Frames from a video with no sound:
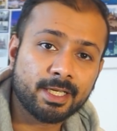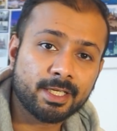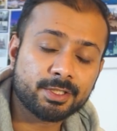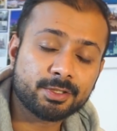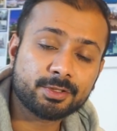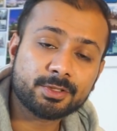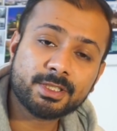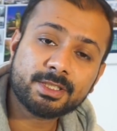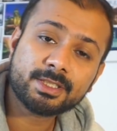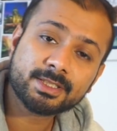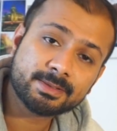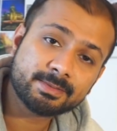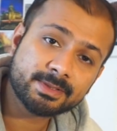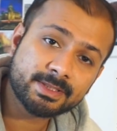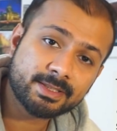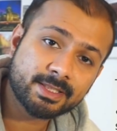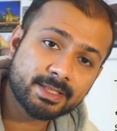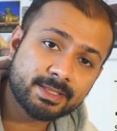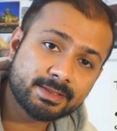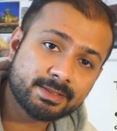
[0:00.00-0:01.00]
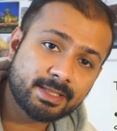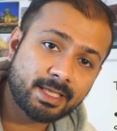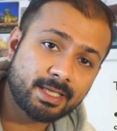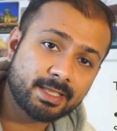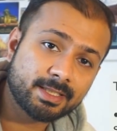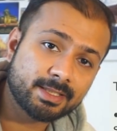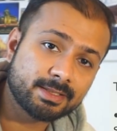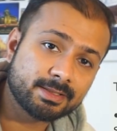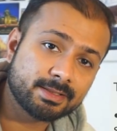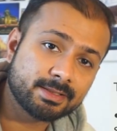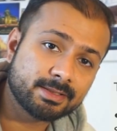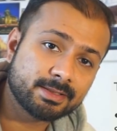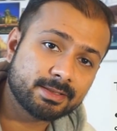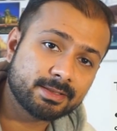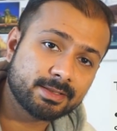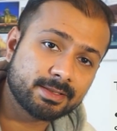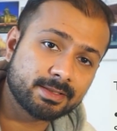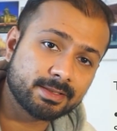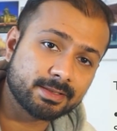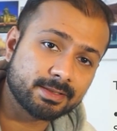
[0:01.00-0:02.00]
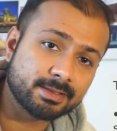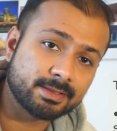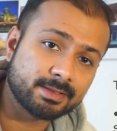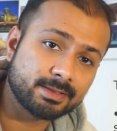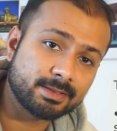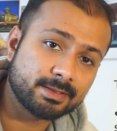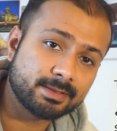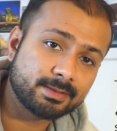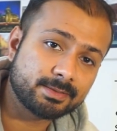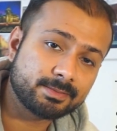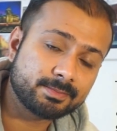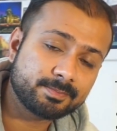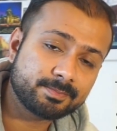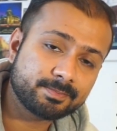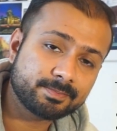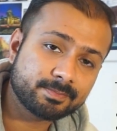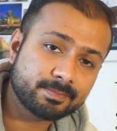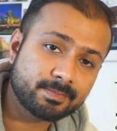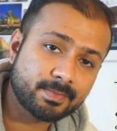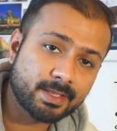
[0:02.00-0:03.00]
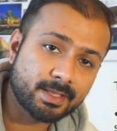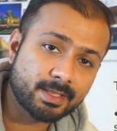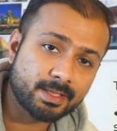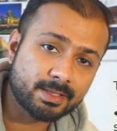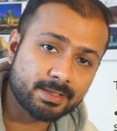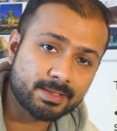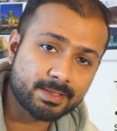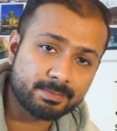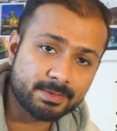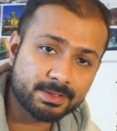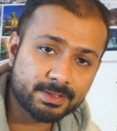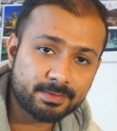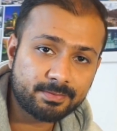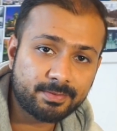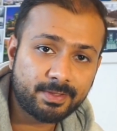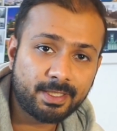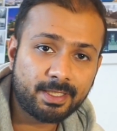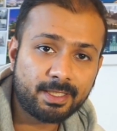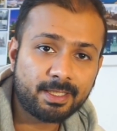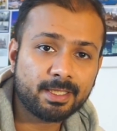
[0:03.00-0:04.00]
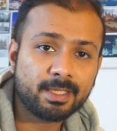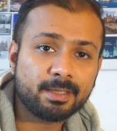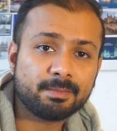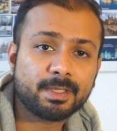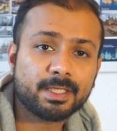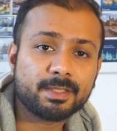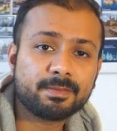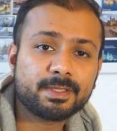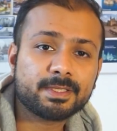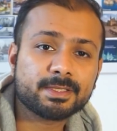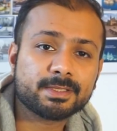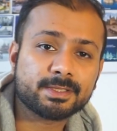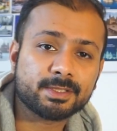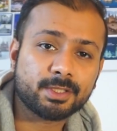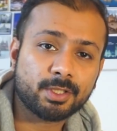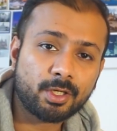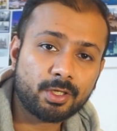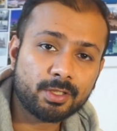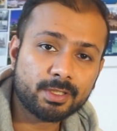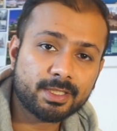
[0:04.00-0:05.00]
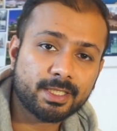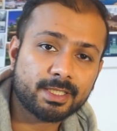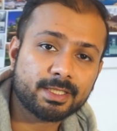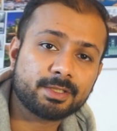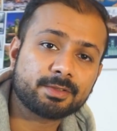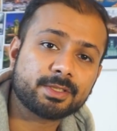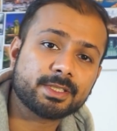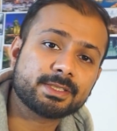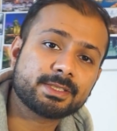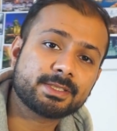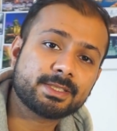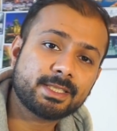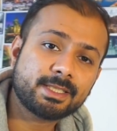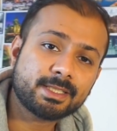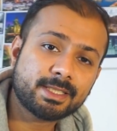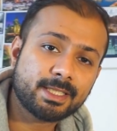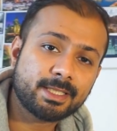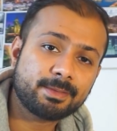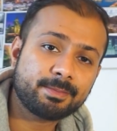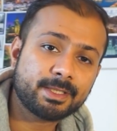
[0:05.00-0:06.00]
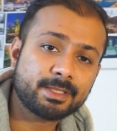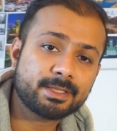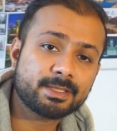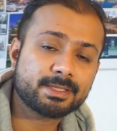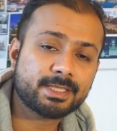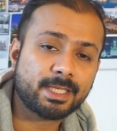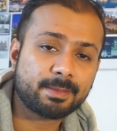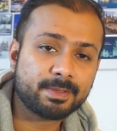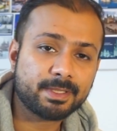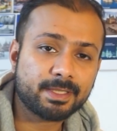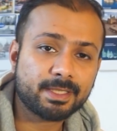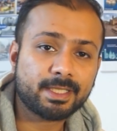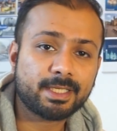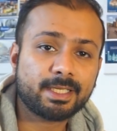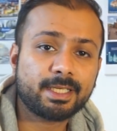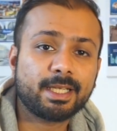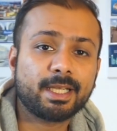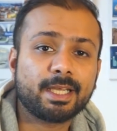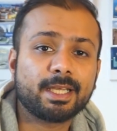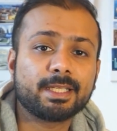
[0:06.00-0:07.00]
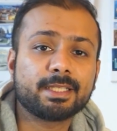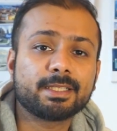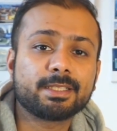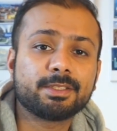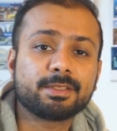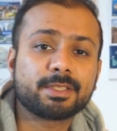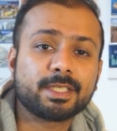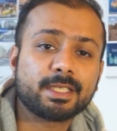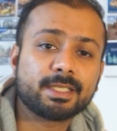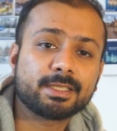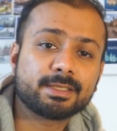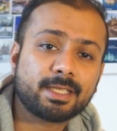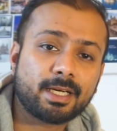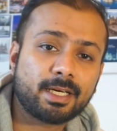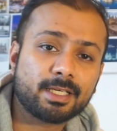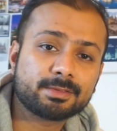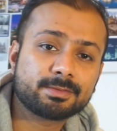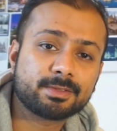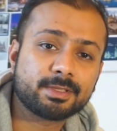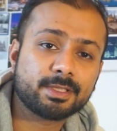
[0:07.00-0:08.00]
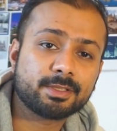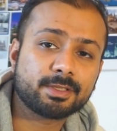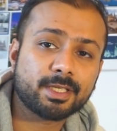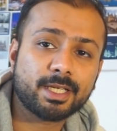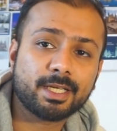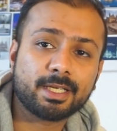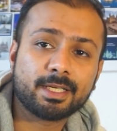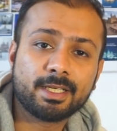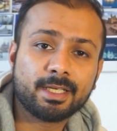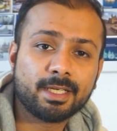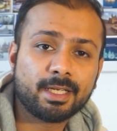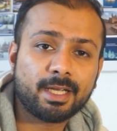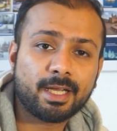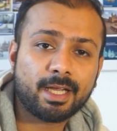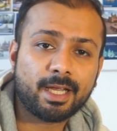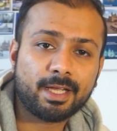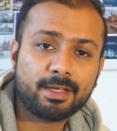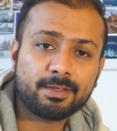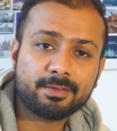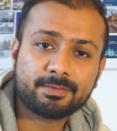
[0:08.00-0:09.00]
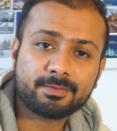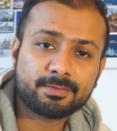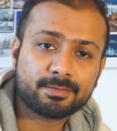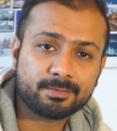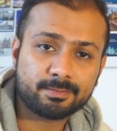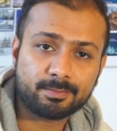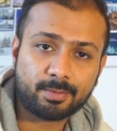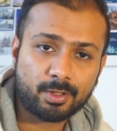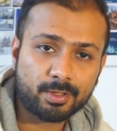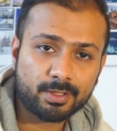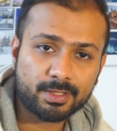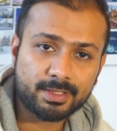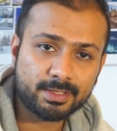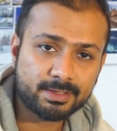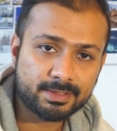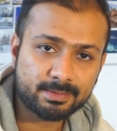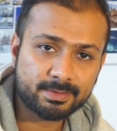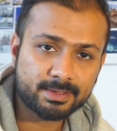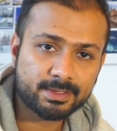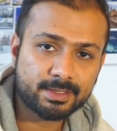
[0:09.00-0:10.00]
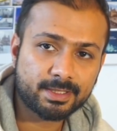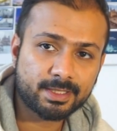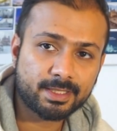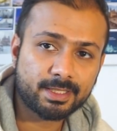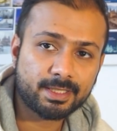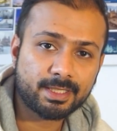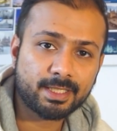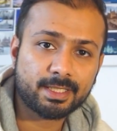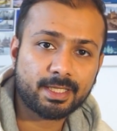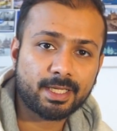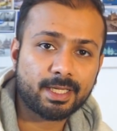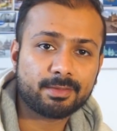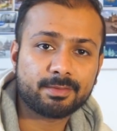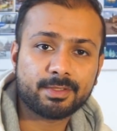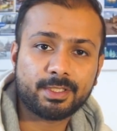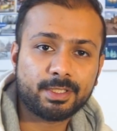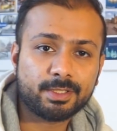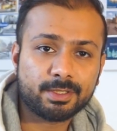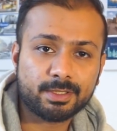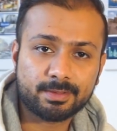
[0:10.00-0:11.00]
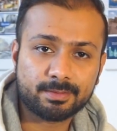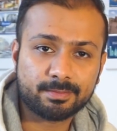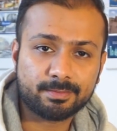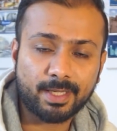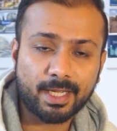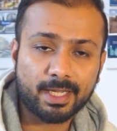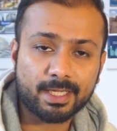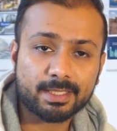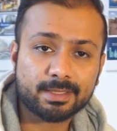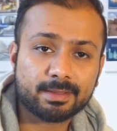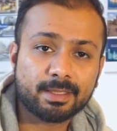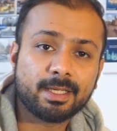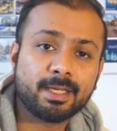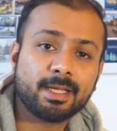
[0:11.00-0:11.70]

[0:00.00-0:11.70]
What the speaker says: usually the semester tickets are in the semester fee, but if it is not, then you can still claim it separately and you can ask for it. Okay, I have bought this semester ticket and I need back.